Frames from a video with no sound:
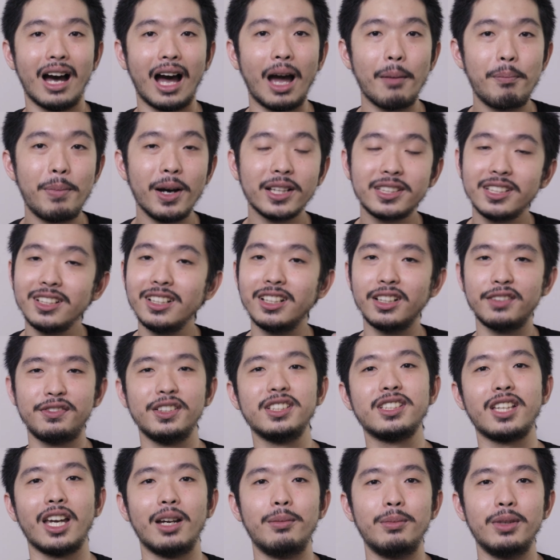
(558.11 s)
I personally love
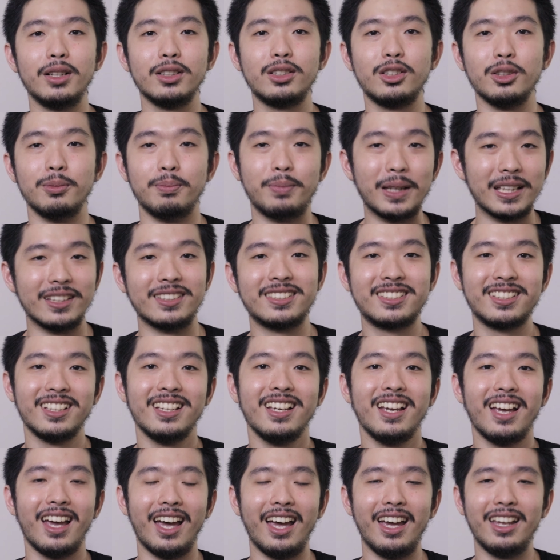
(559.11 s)
this camera to bits,
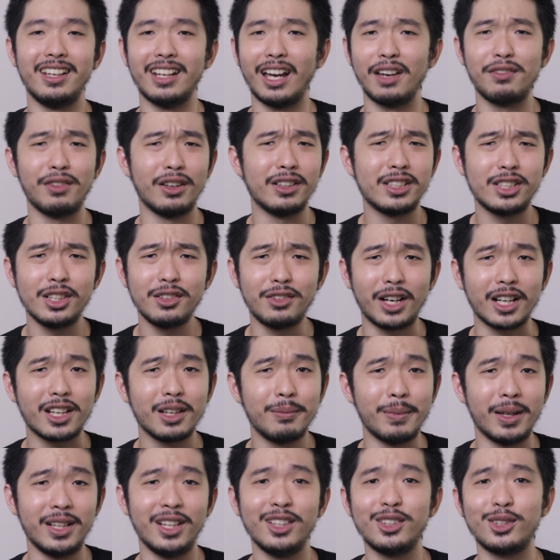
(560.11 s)
and I've actually
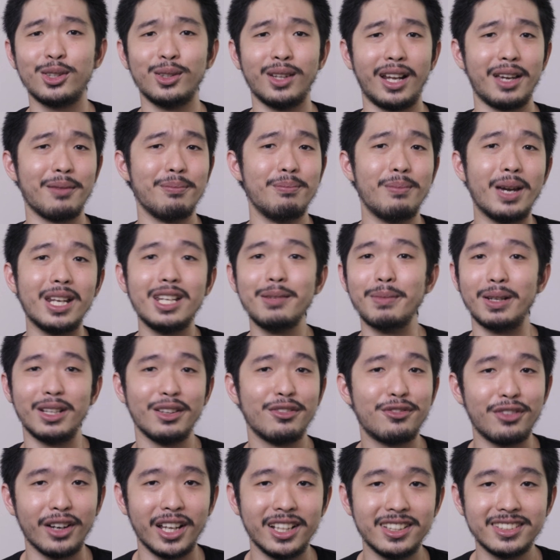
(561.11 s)
recommended it to like
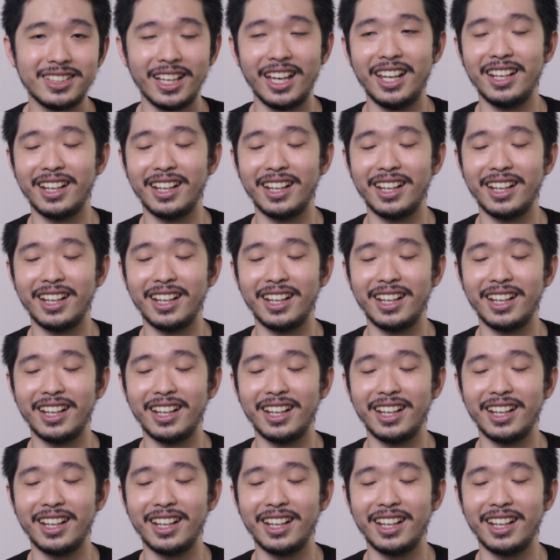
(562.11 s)
many friends,